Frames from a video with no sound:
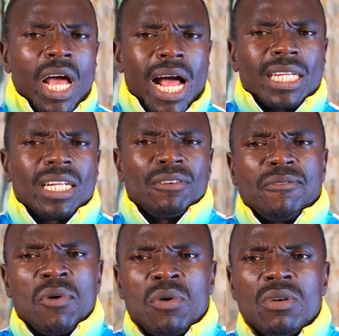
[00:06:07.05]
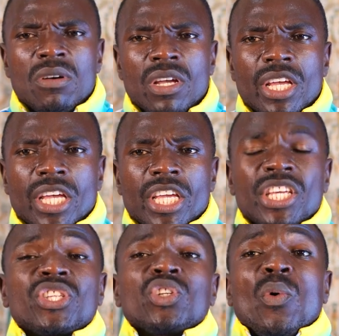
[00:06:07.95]
and therefore
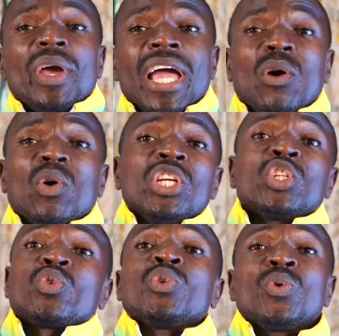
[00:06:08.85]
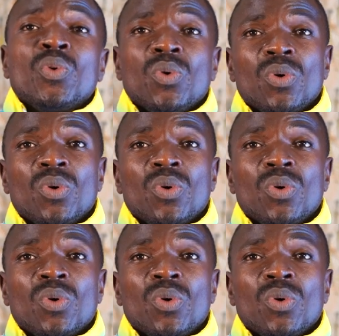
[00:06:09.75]
is nowhere according to you.